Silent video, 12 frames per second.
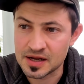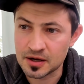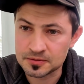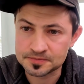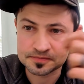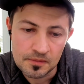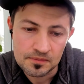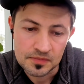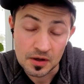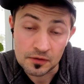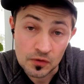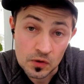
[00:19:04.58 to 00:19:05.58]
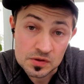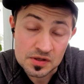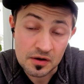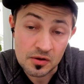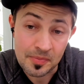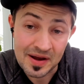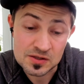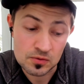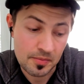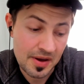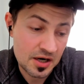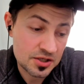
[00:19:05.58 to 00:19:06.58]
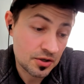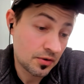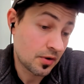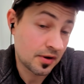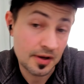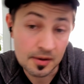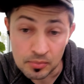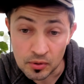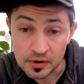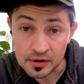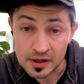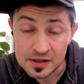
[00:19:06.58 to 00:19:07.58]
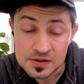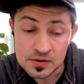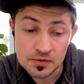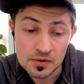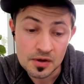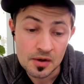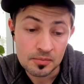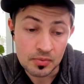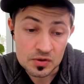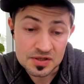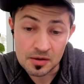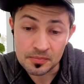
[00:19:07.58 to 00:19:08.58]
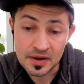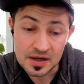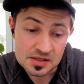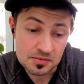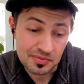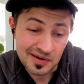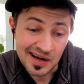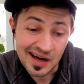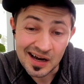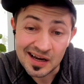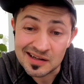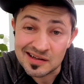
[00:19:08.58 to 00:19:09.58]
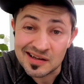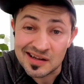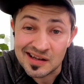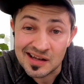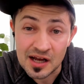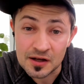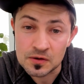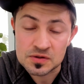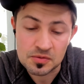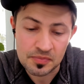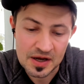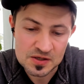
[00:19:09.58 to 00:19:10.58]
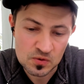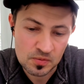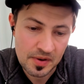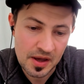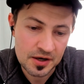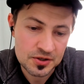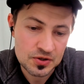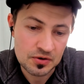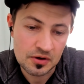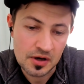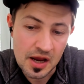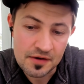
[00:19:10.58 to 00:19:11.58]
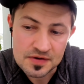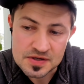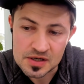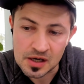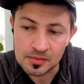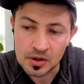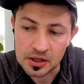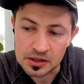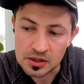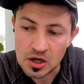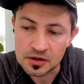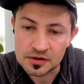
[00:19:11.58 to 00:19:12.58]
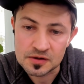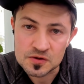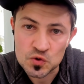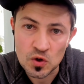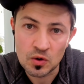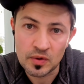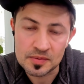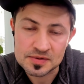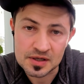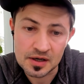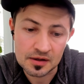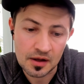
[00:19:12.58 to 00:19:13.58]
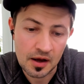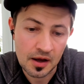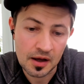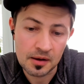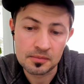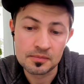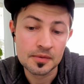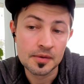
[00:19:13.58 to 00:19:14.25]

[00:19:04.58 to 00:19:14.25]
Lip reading: now. Now, if you use another password manager, you can import it into Proton Pass, but I did not use a password manager, and every time I logged into a website, I